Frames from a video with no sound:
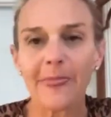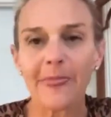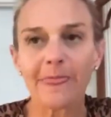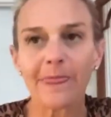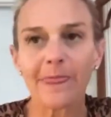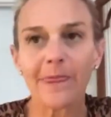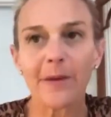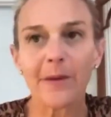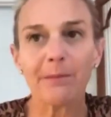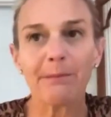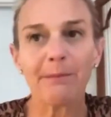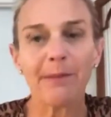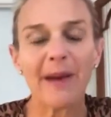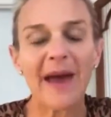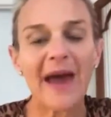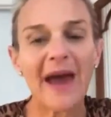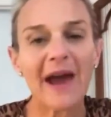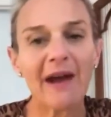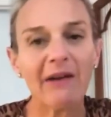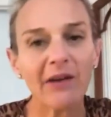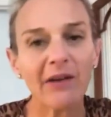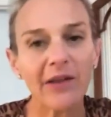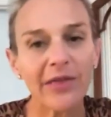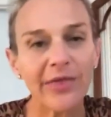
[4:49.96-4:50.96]
the
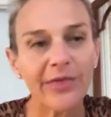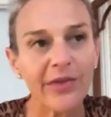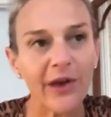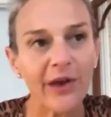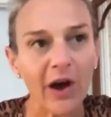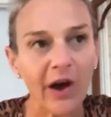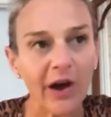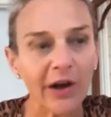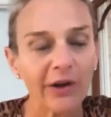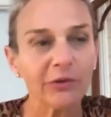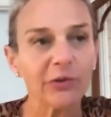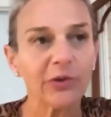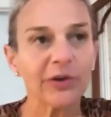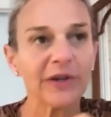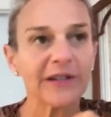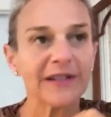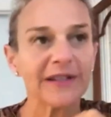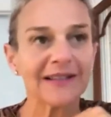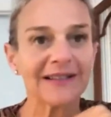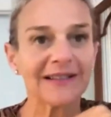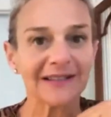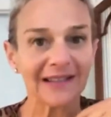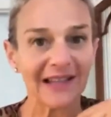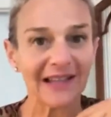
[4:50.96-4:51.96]
parathyroid
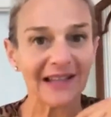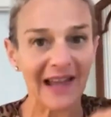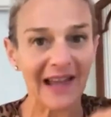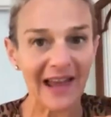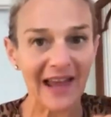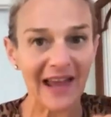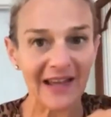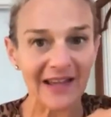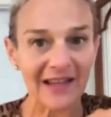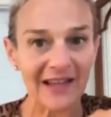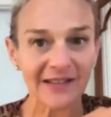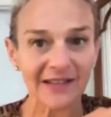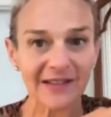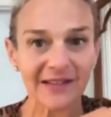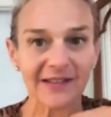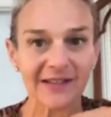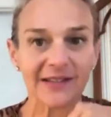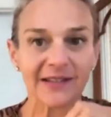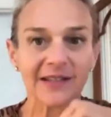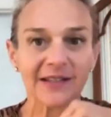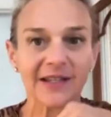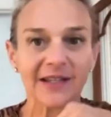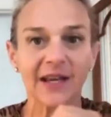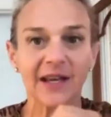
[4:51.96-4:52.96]
glands
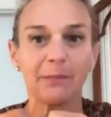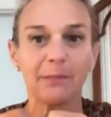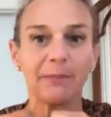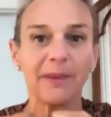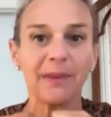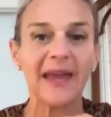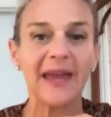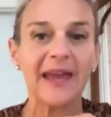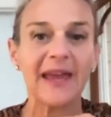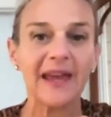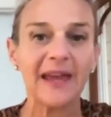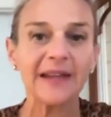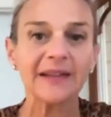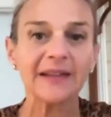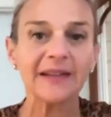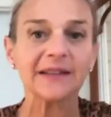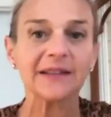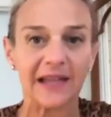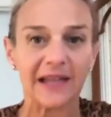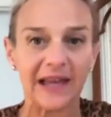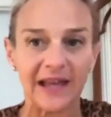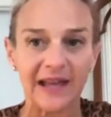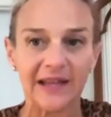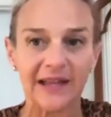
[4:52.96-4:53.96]
are paired
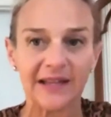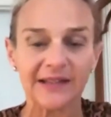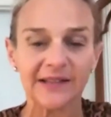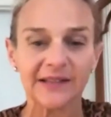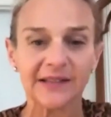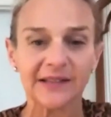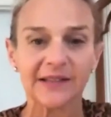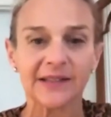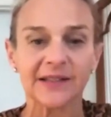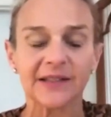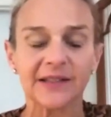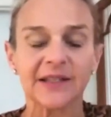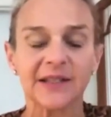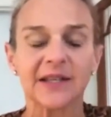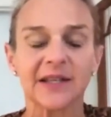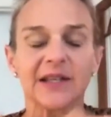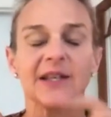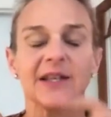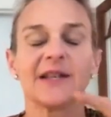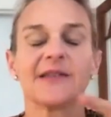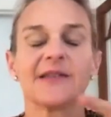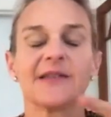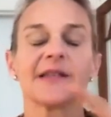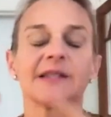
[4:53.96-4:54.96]
glands
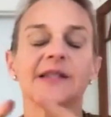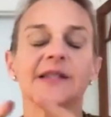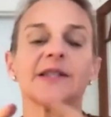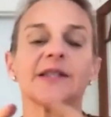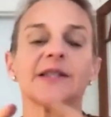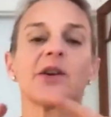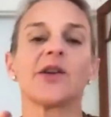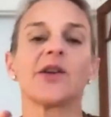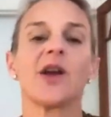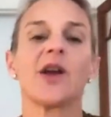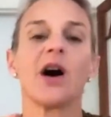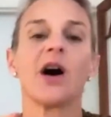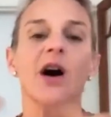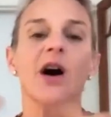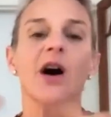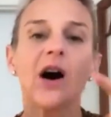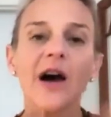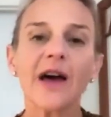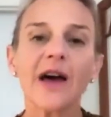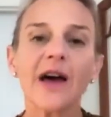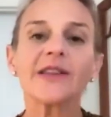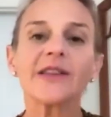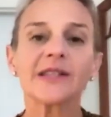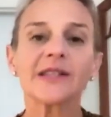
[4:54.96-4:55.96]
that sit on
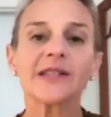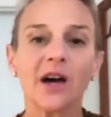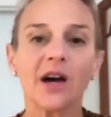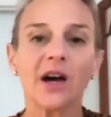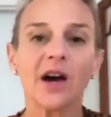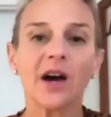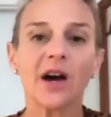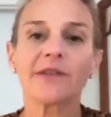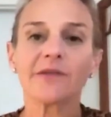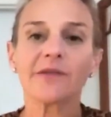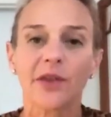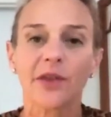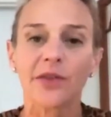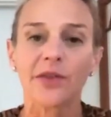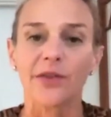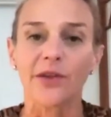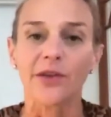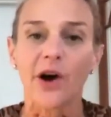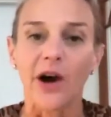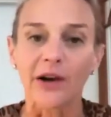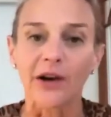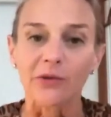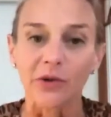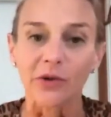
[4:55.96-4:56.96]
either side of the
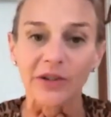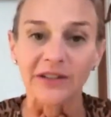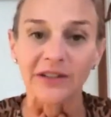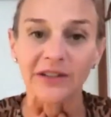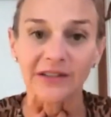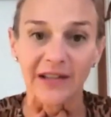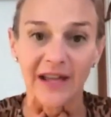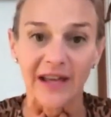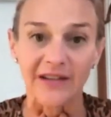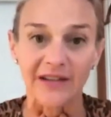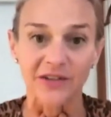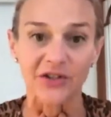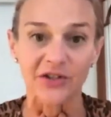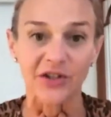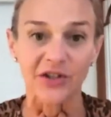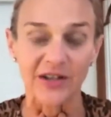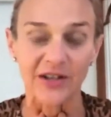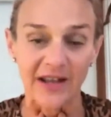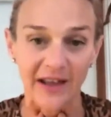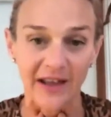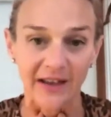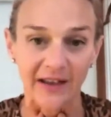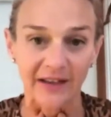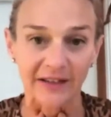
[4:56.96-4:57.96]
thyroid gland in your
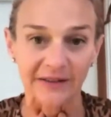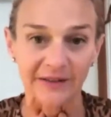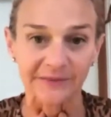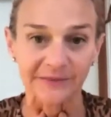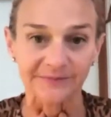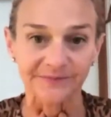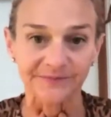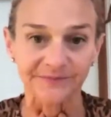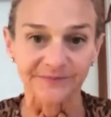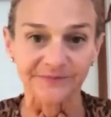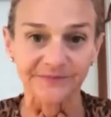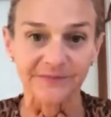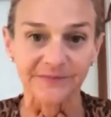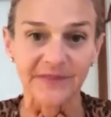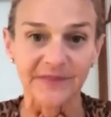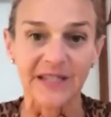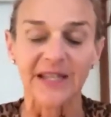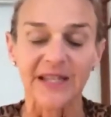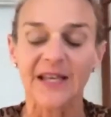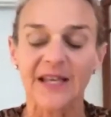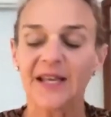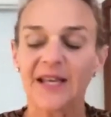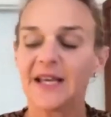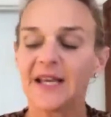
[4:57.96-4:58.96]
neck.
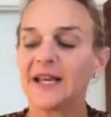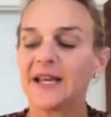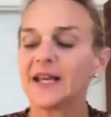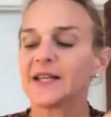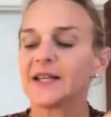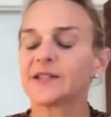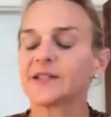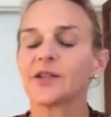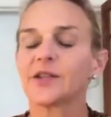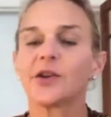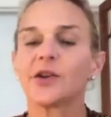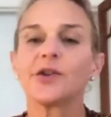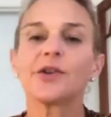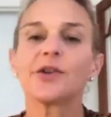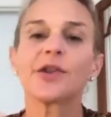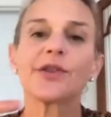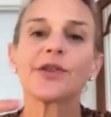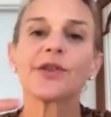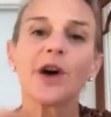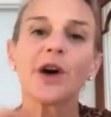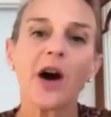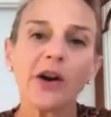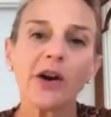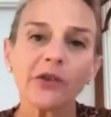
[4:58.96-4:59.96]
So your
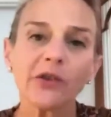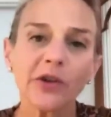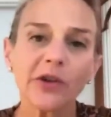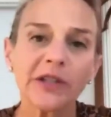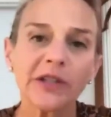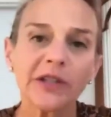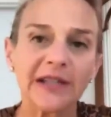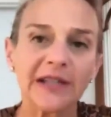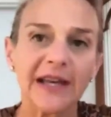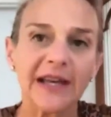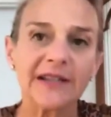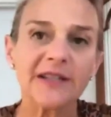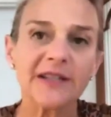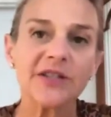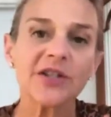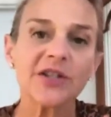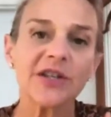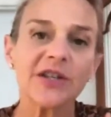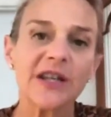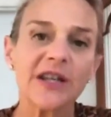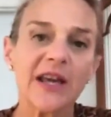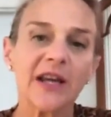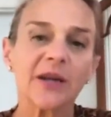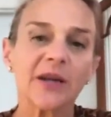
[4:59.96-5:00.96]
thyroid gland in your
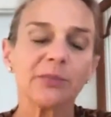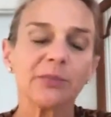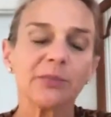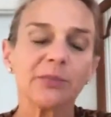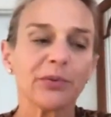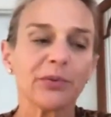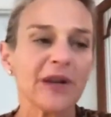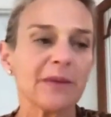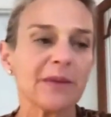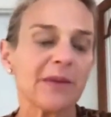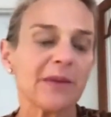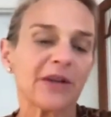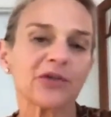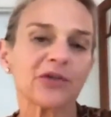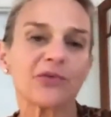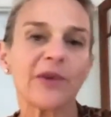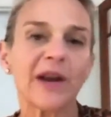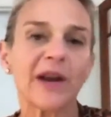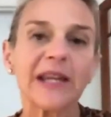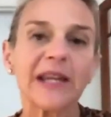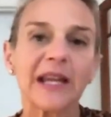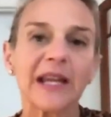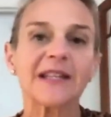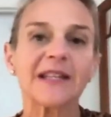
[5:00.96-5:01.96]
neck pretty much
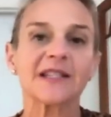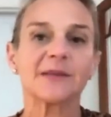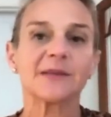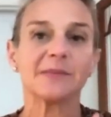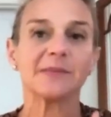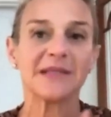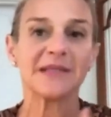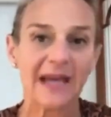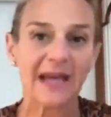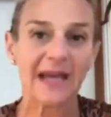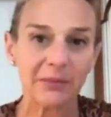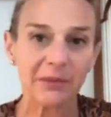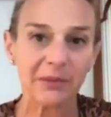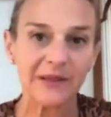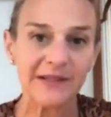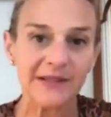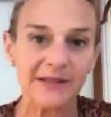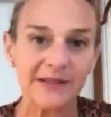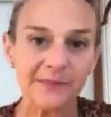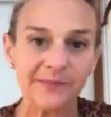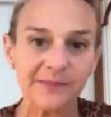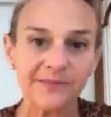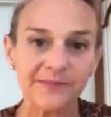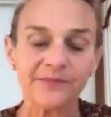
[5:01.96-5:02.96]
regulates
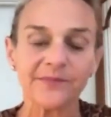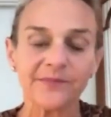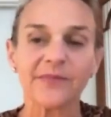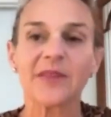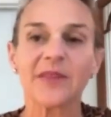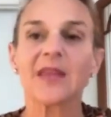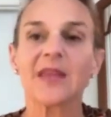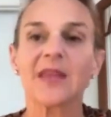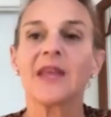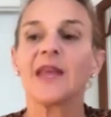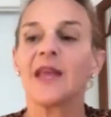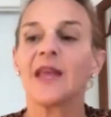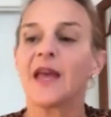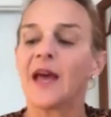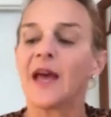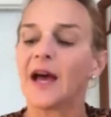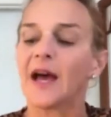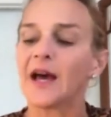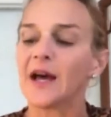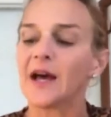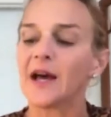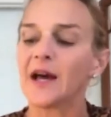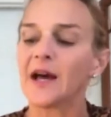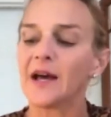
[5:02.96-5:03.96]
metabolism.
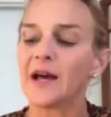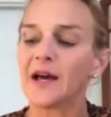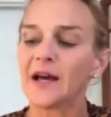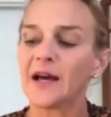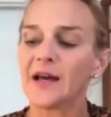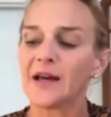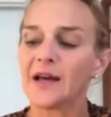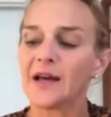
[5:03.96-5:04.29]
Uh,